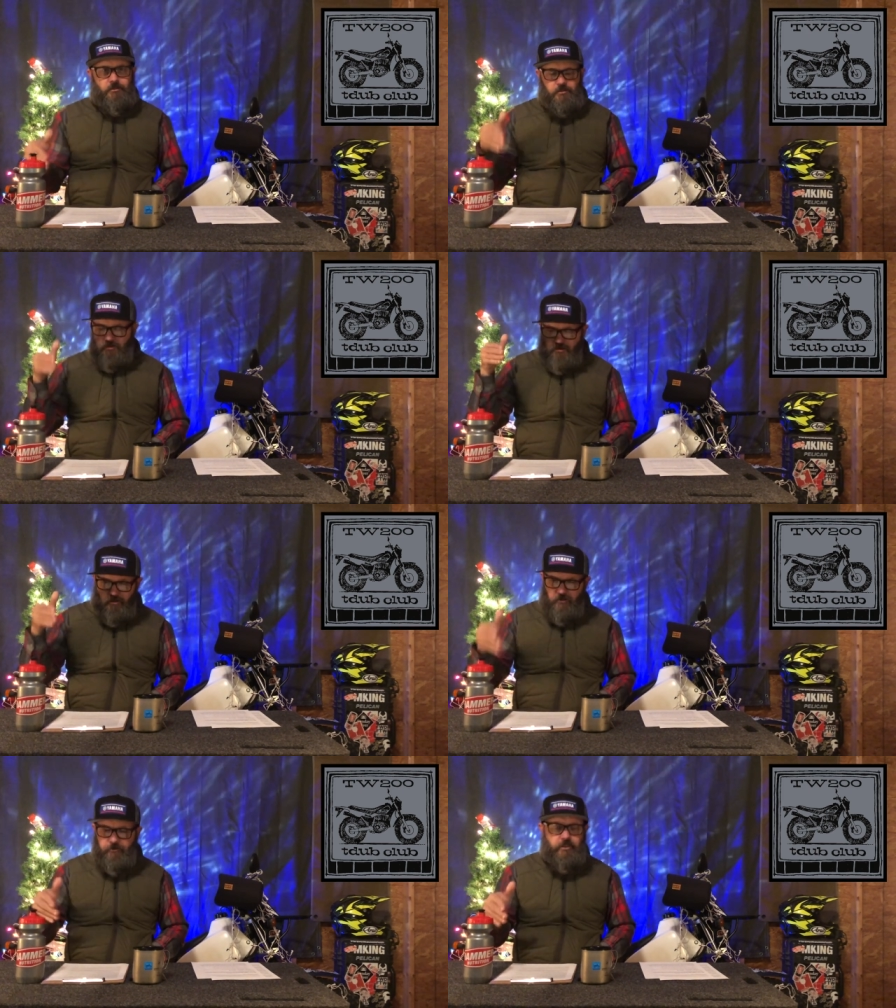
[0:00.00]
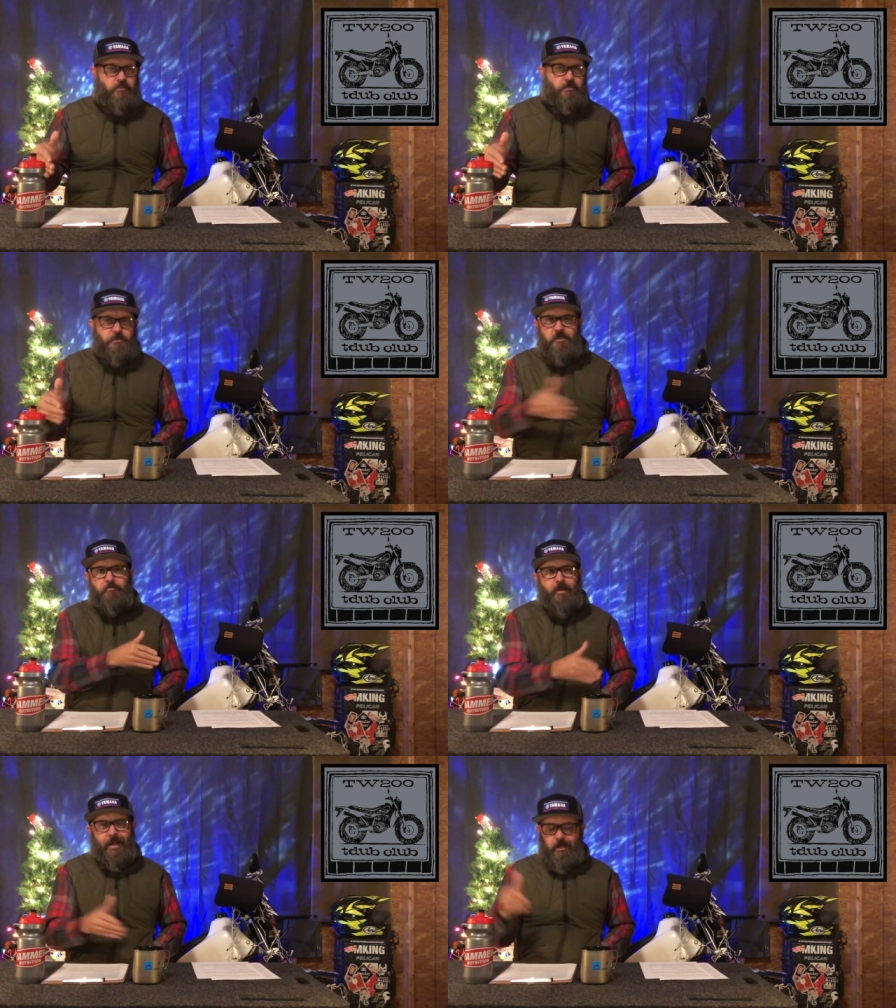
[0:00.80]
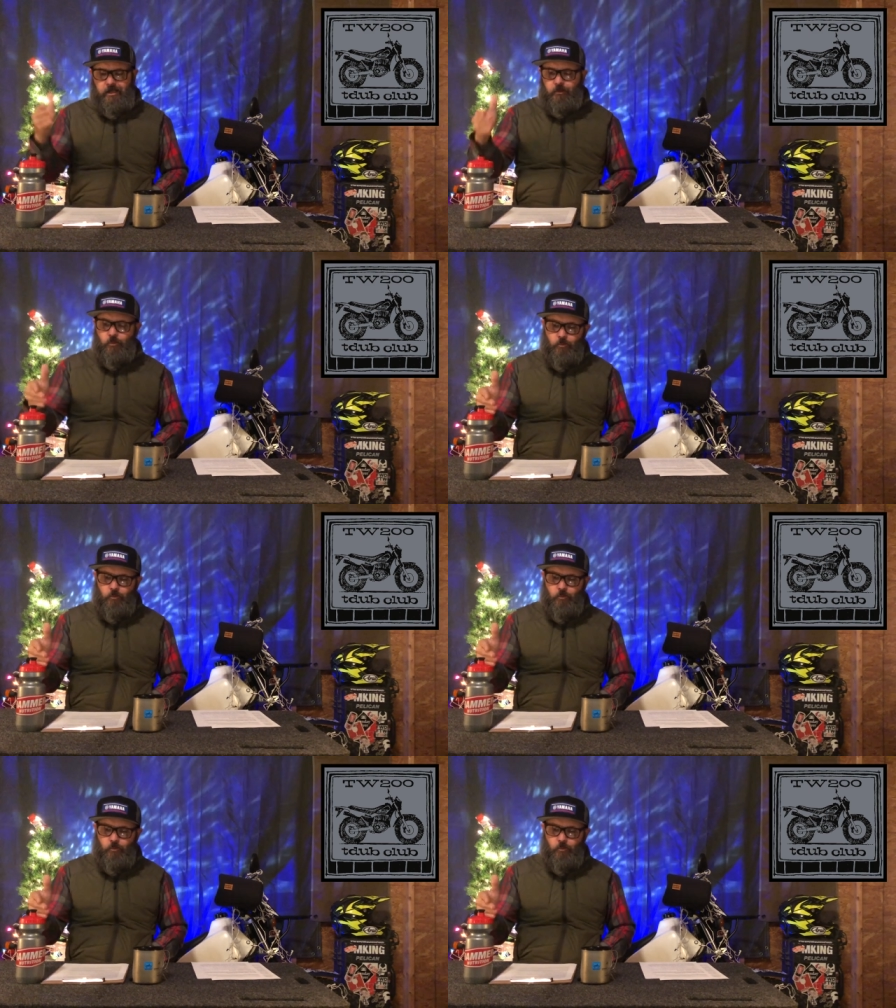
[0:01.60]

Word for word: You just start researching back, like, well,